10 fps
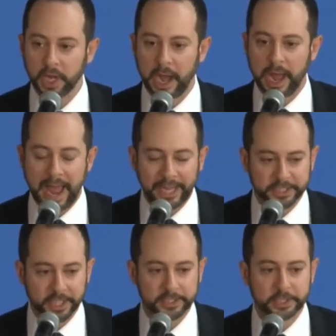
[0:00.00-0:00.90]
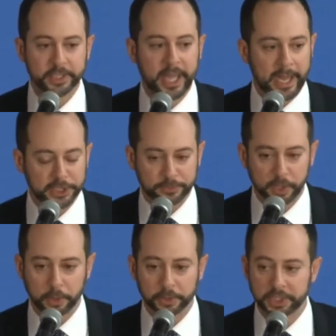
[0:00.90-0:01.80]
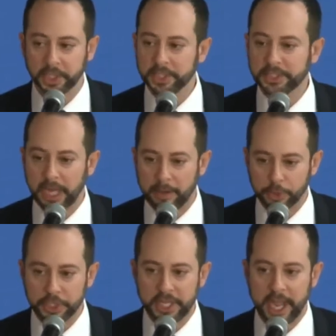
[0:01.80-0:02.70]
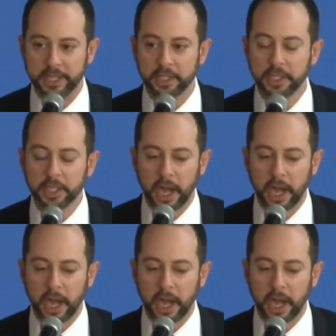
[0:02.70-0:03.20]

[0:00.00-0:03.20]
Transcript: assets, cash flows, sovereign debt